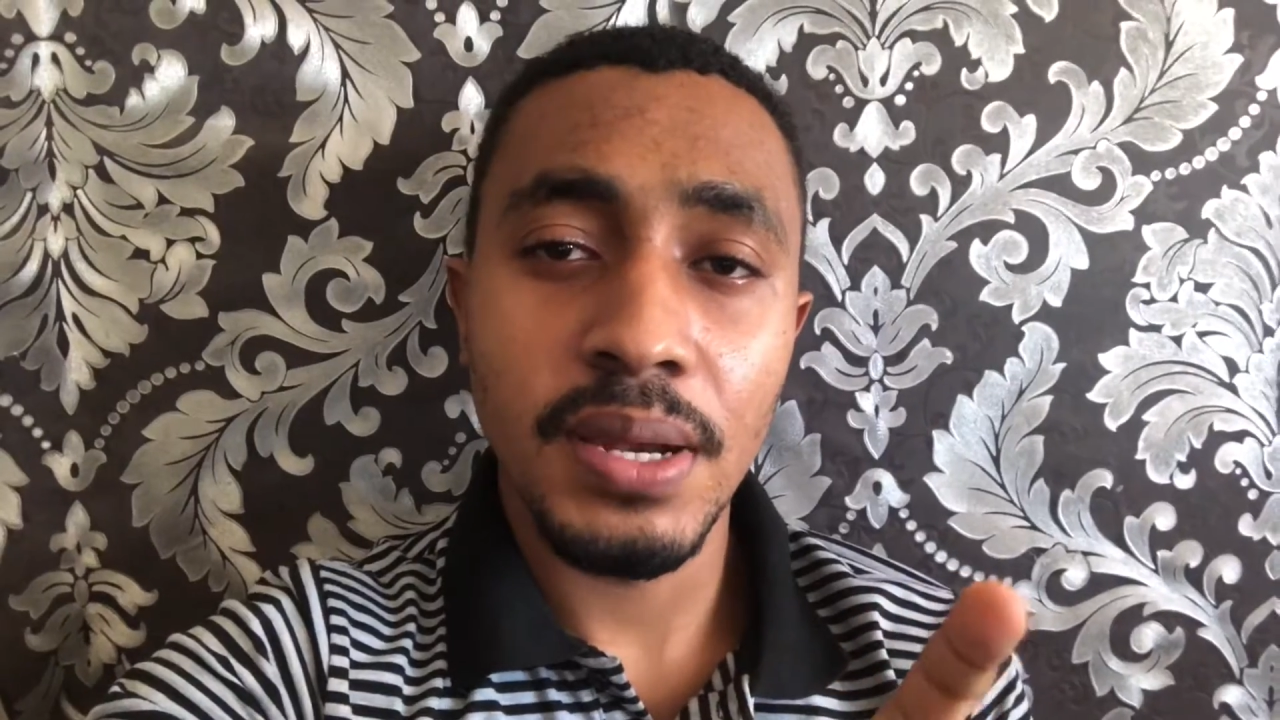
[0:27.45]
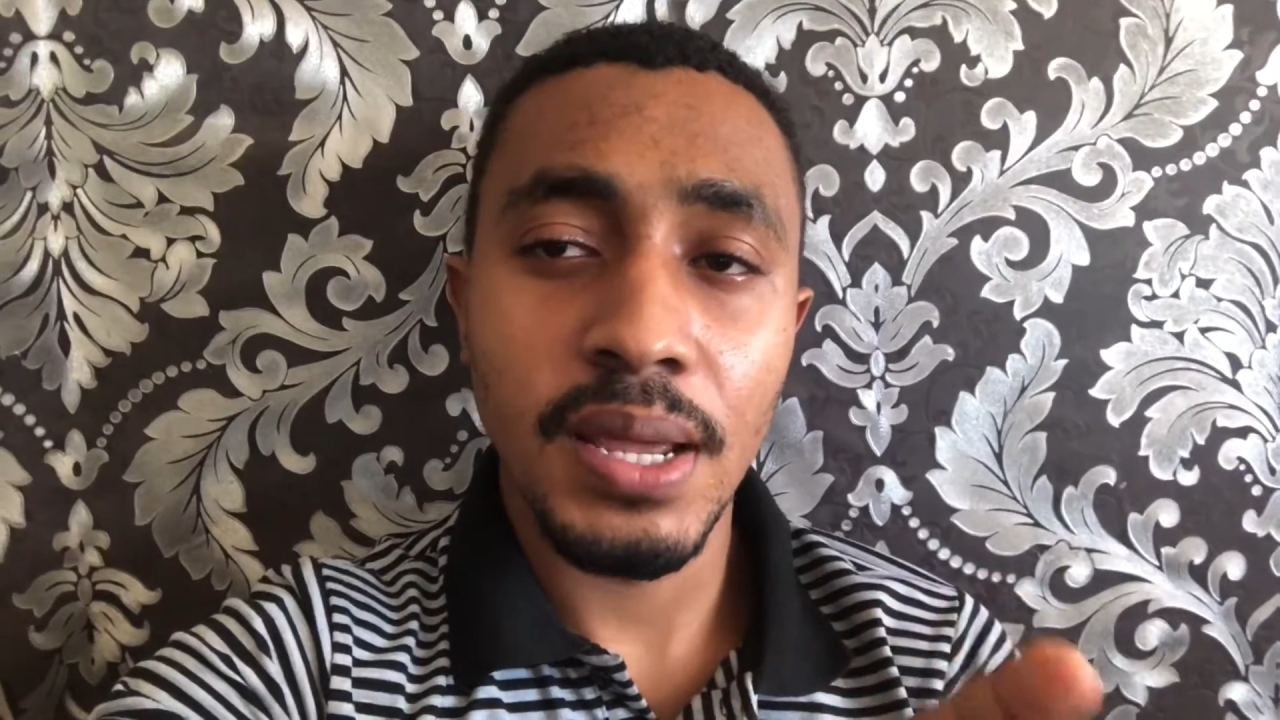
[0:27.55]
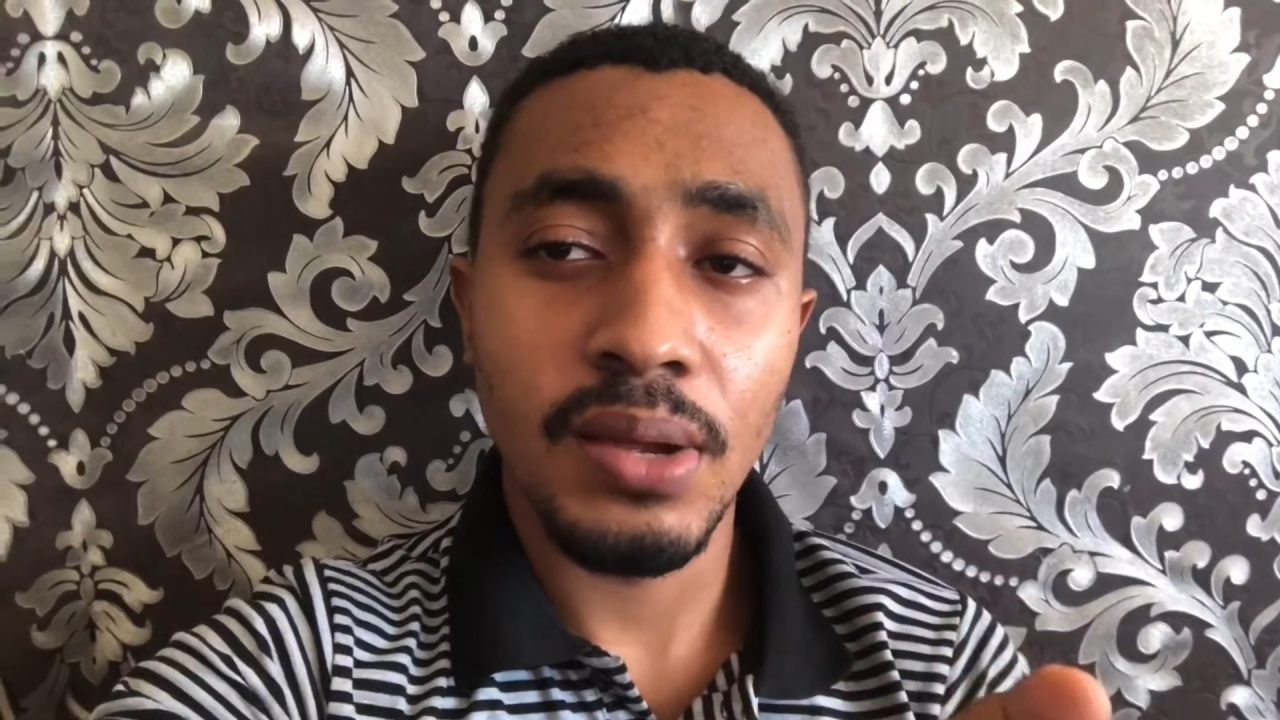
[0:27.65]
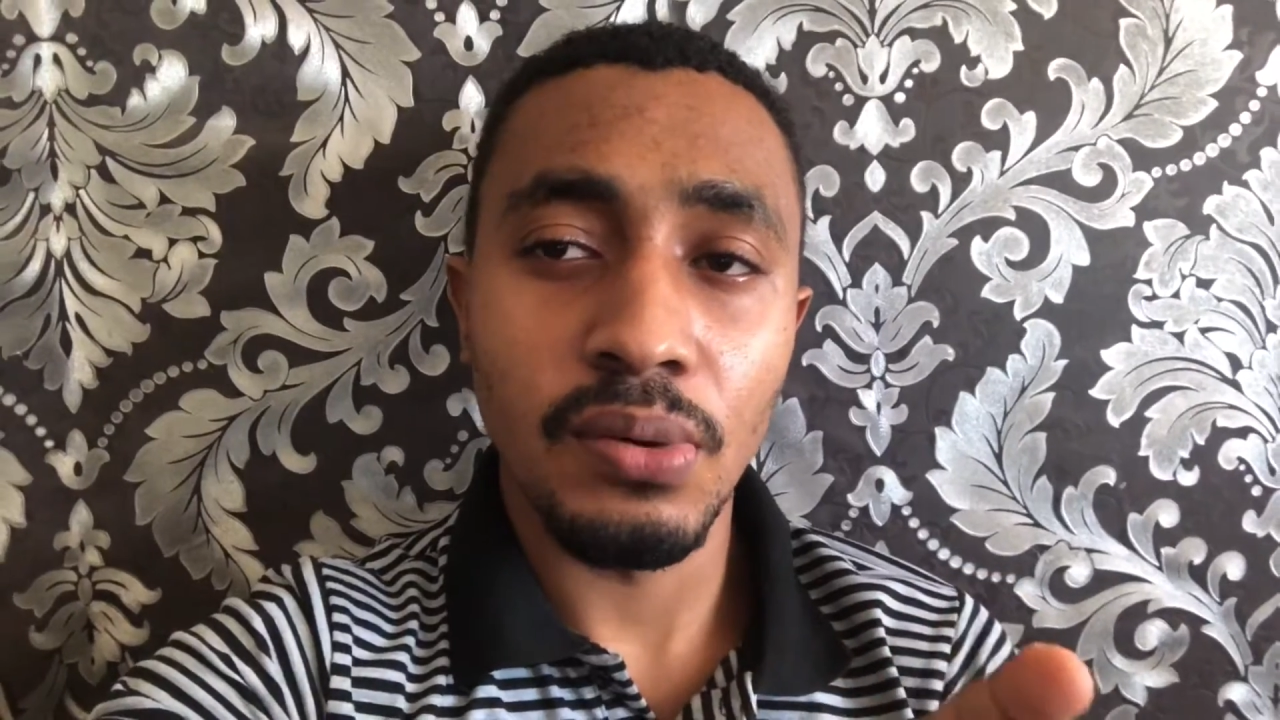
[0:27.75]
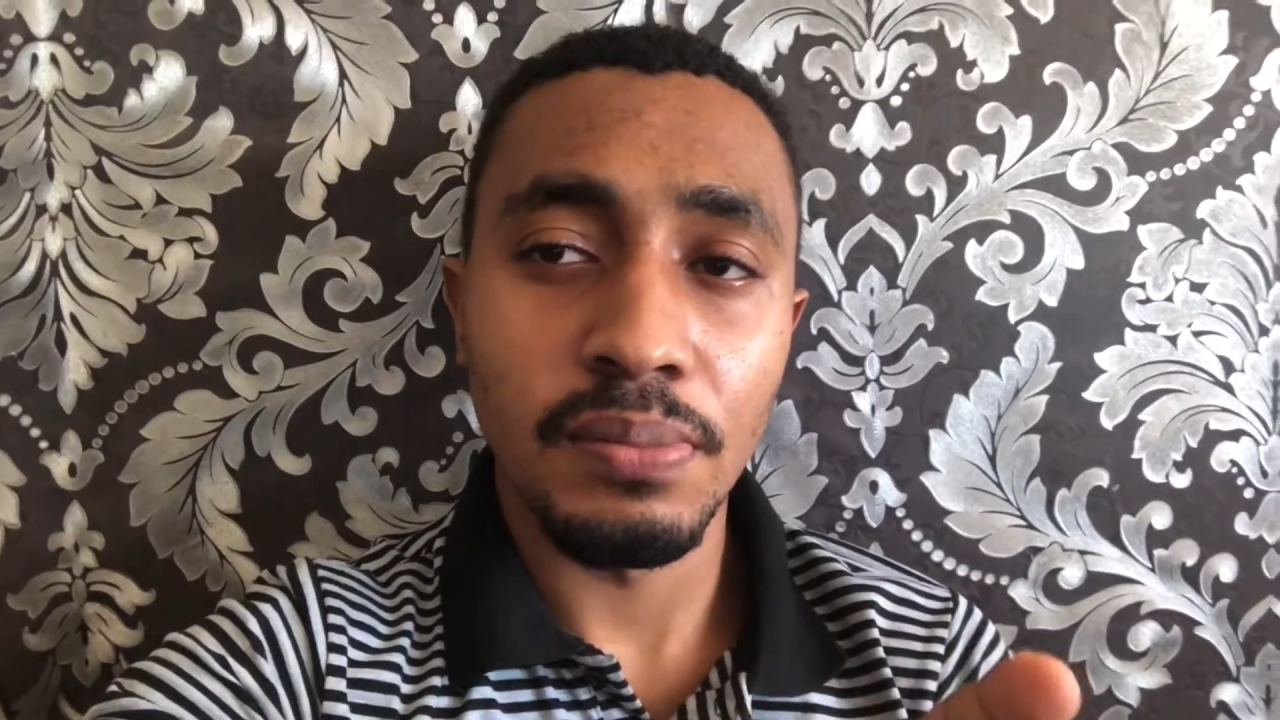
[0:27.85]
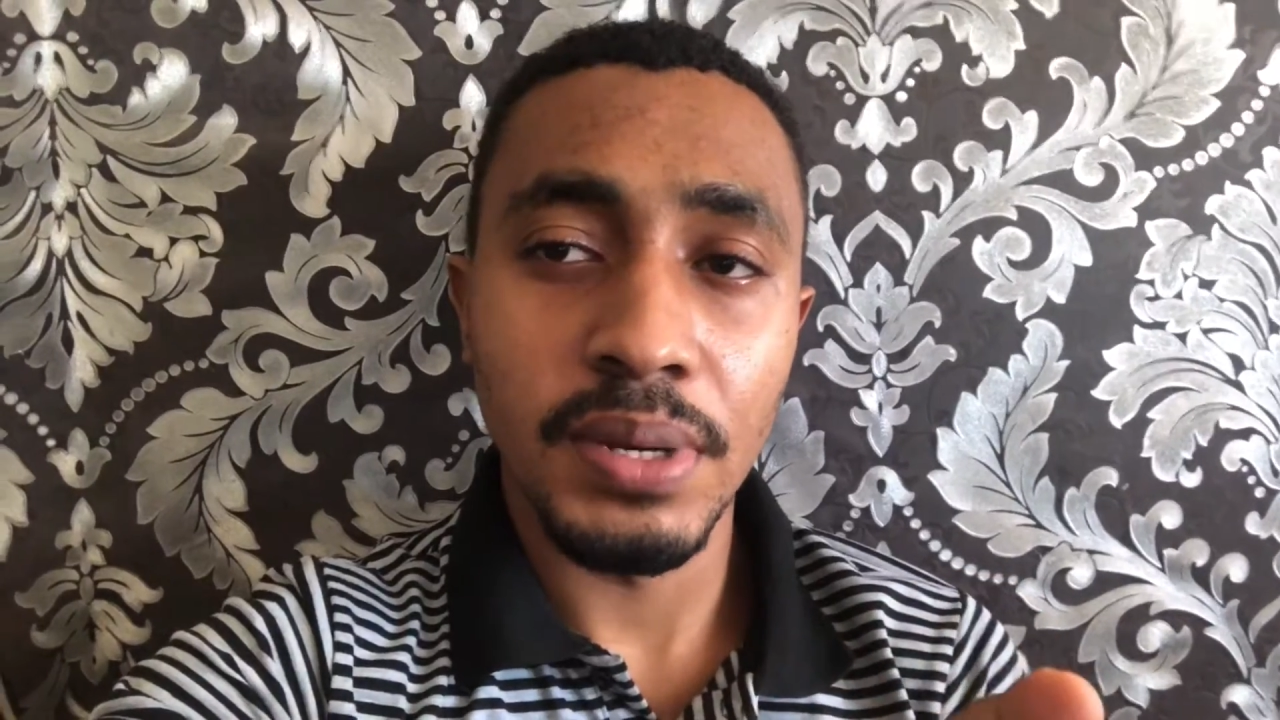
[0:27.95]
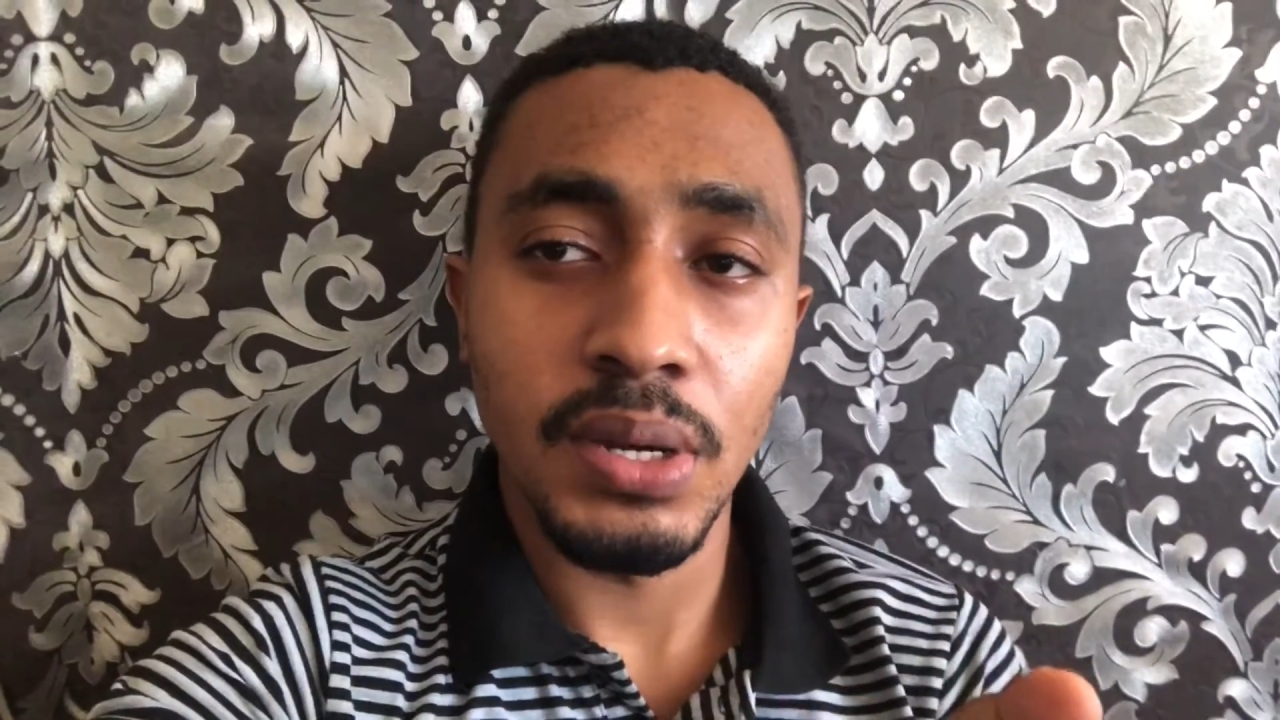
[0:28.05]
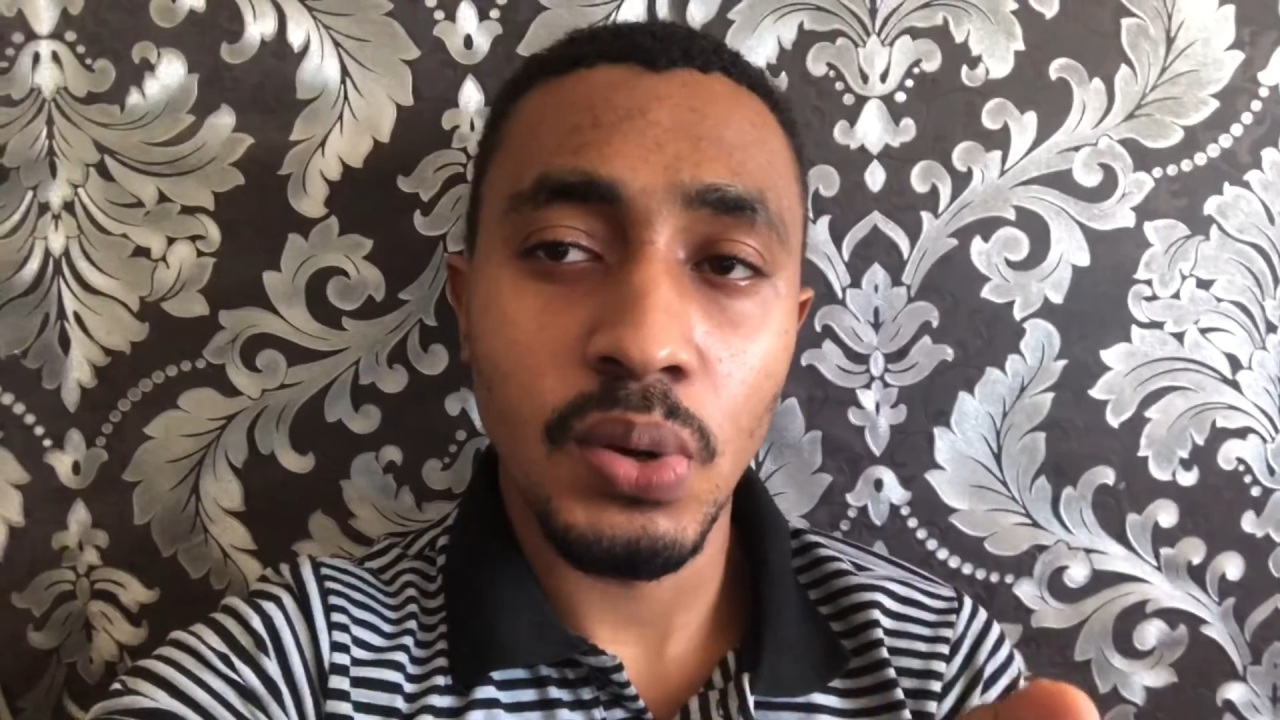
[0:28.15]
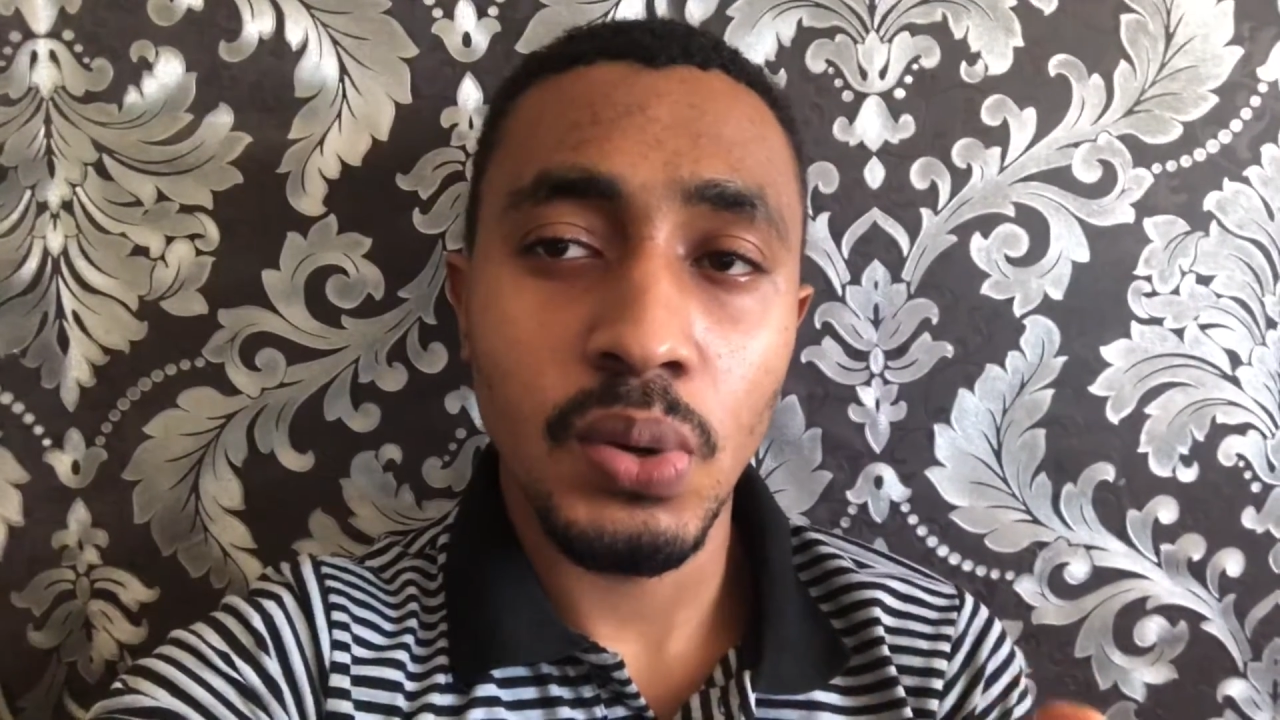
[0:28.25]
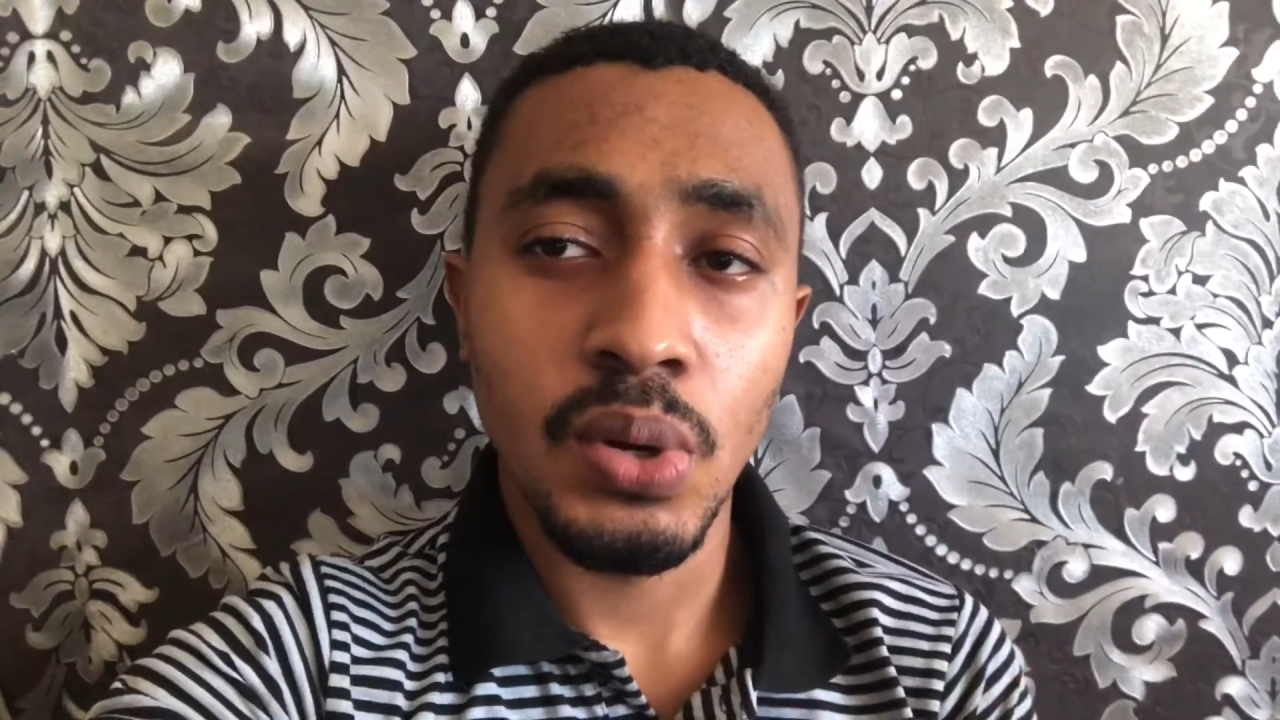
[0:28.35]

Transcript: icon below